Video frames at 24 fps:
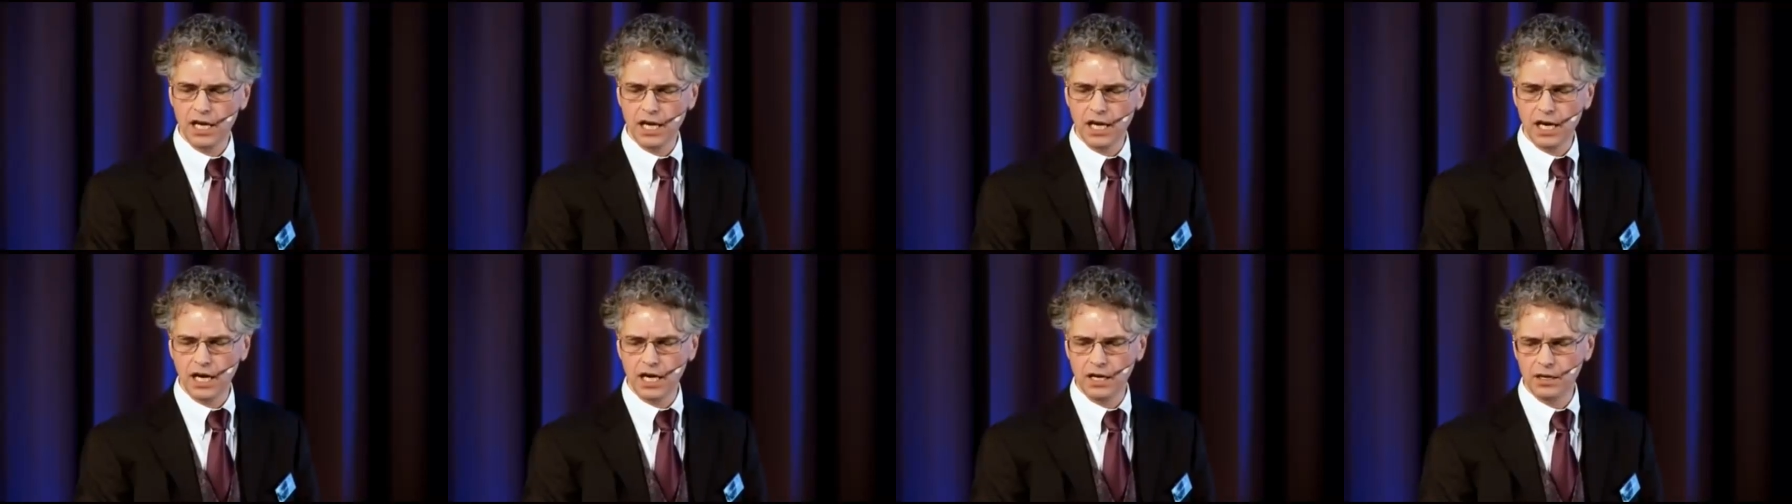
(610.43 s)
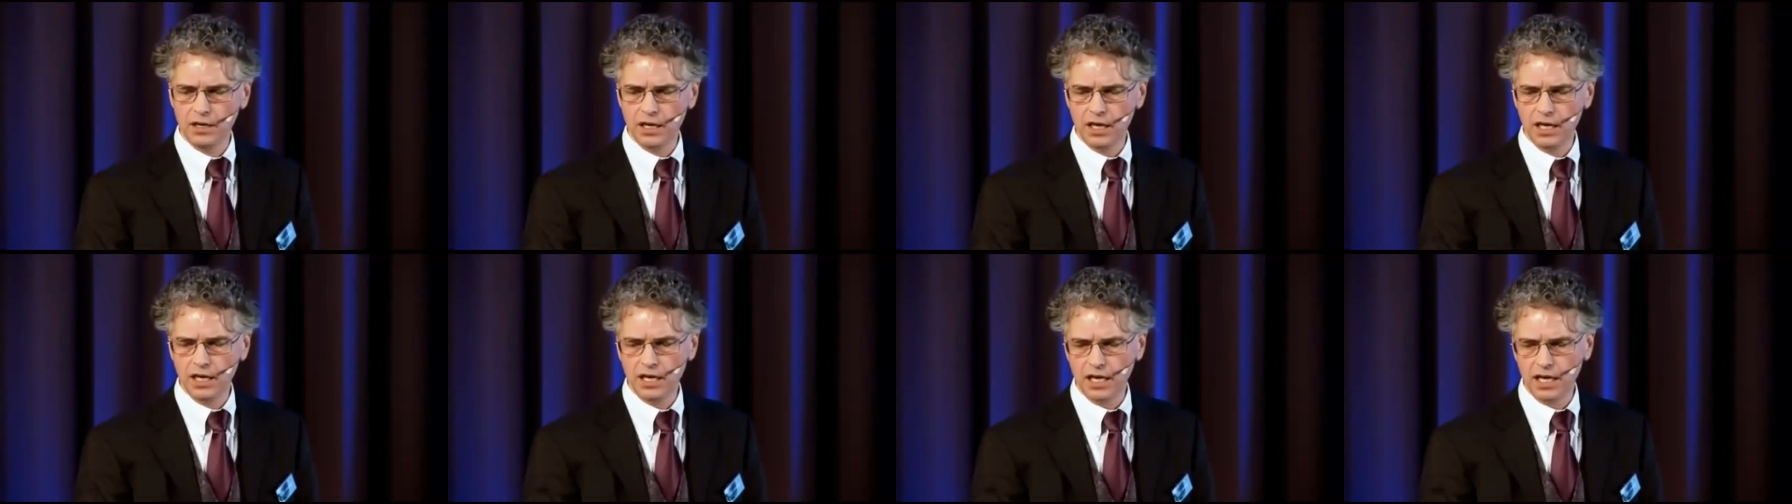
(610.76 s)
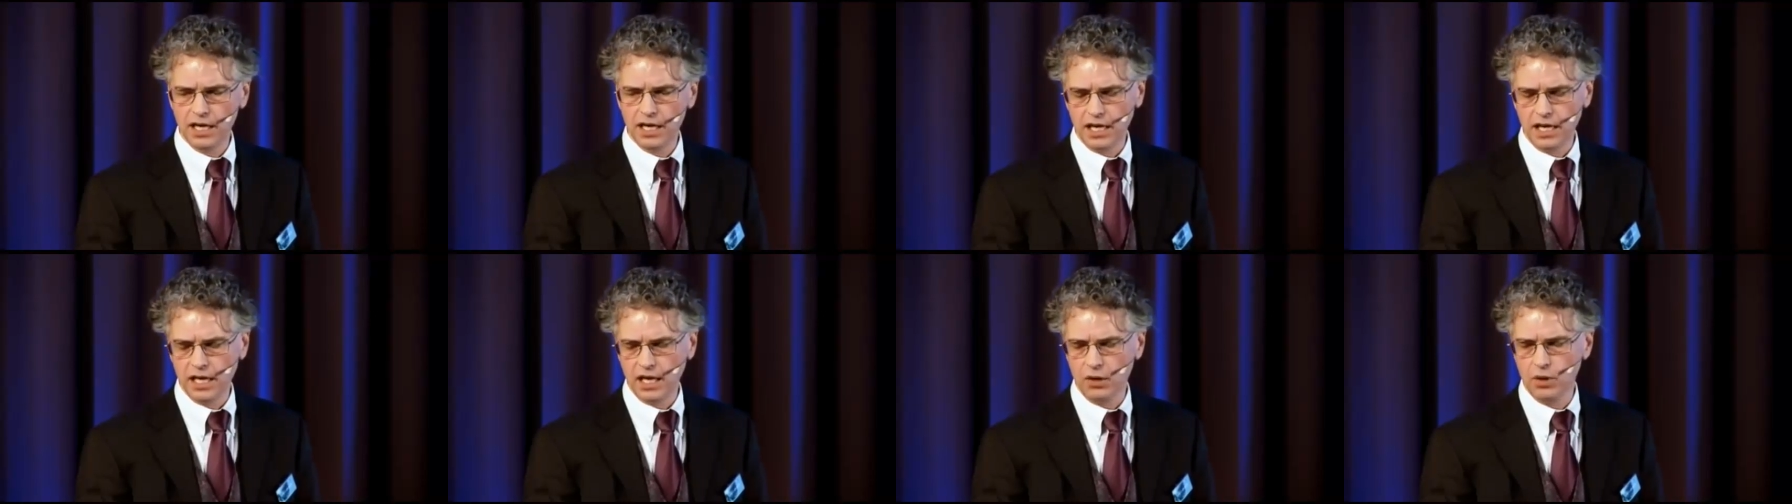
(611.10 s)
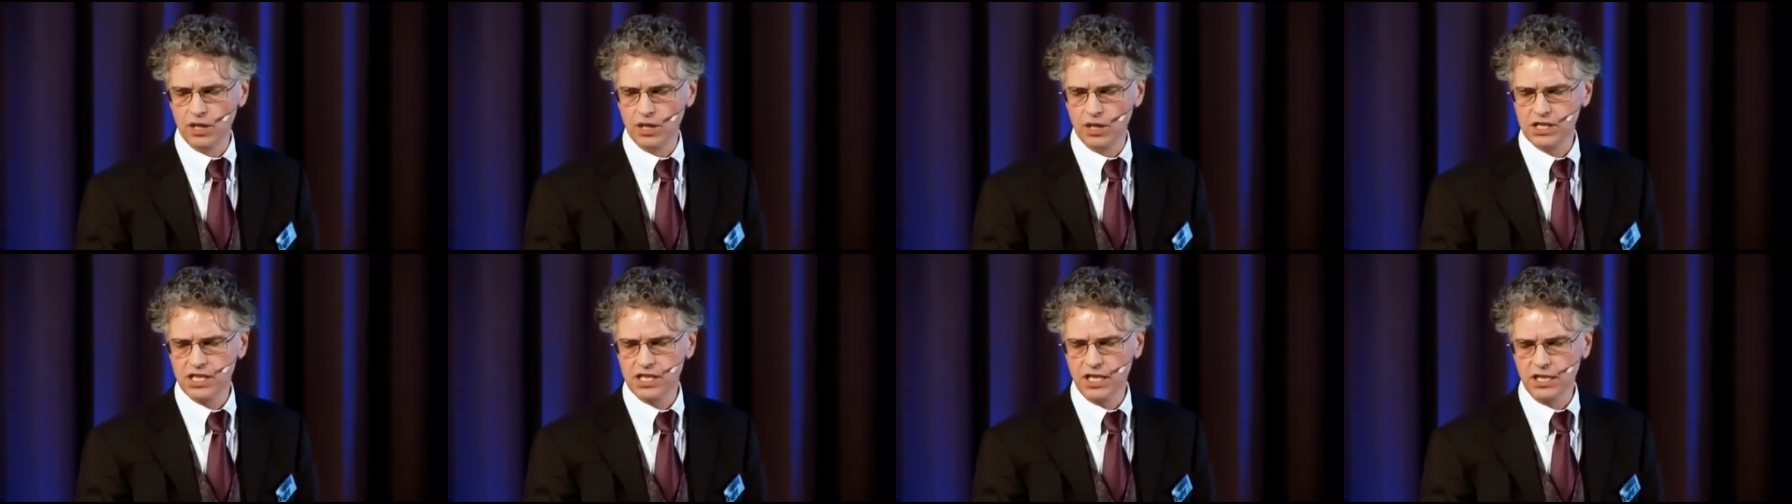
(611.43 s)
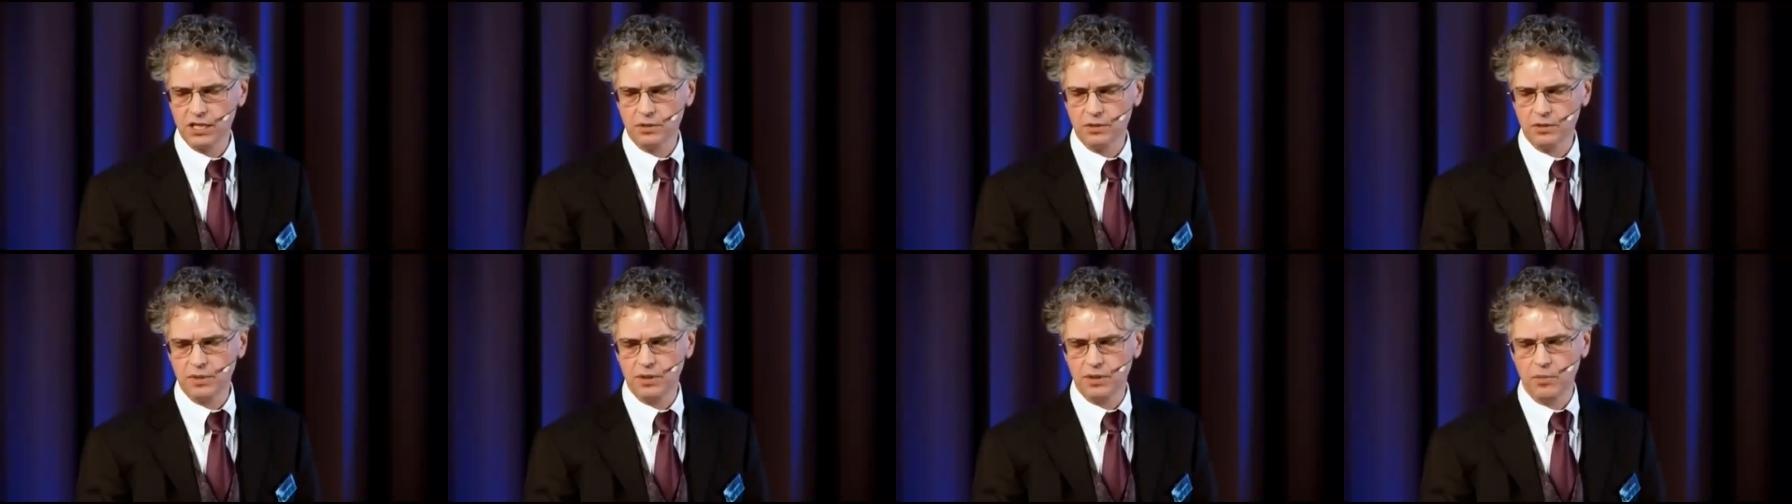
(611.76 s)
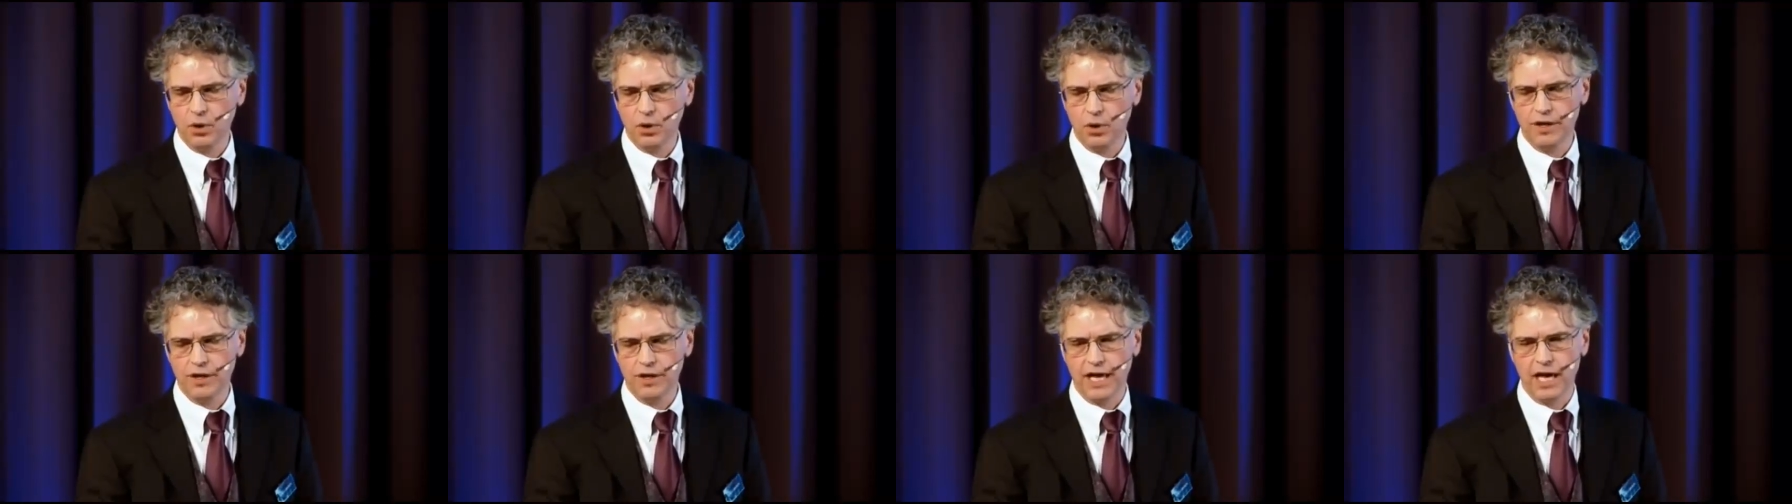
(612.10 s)
Uh, and, and I want to say a little bit
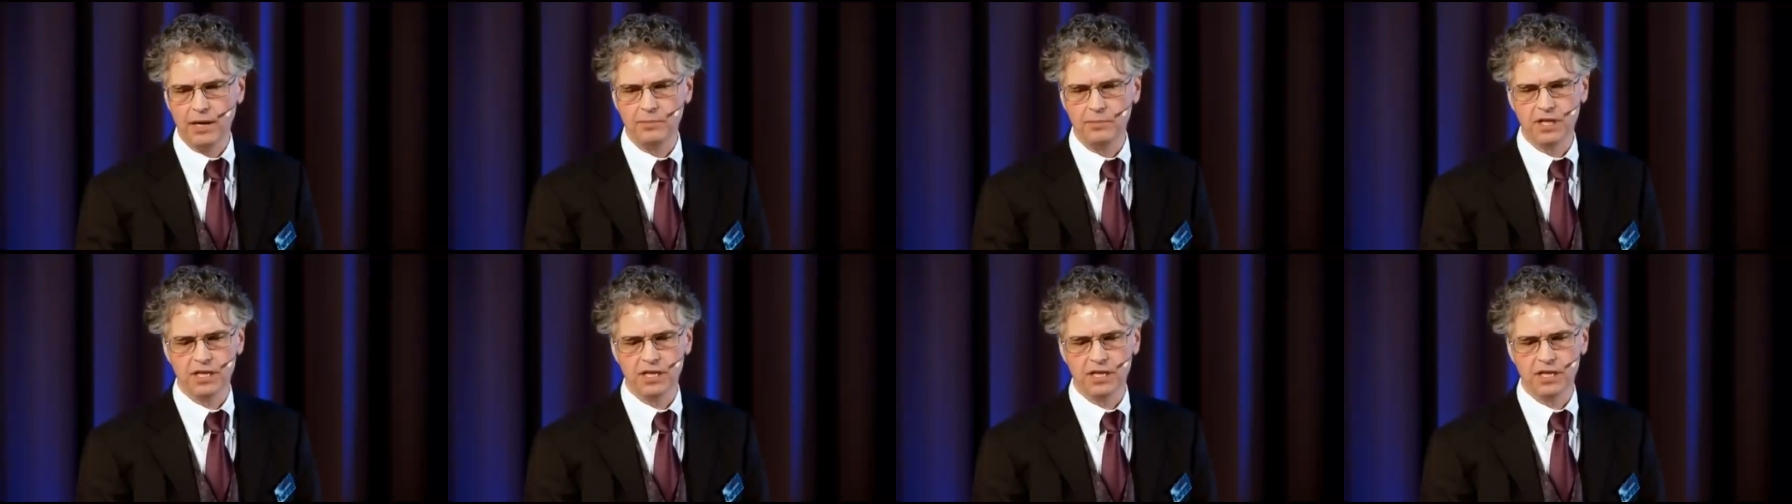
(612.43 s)
more of that,